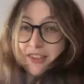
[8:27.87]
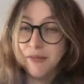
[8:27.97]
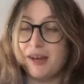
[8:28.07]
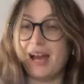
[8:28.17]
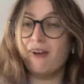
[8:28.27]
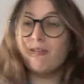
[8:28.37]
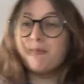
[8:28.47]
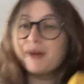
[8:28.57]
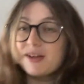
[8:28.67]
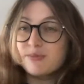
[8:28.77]
them now
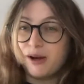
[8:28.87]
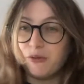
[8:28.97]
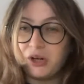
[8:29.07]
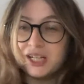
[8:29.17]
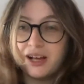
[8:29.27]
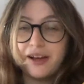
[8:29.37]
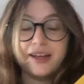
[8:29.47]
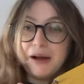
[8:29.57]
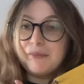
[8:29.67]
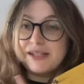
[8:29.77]
because why wouldn't I?
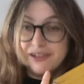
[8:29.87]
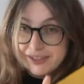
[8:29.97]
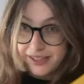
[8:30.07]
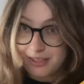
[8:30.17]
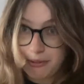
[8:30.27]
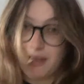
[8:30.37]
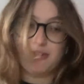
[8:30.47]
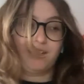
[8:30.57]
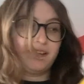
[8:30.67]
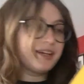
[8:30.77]
I'm dying to see what these
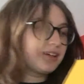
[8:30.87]
look like.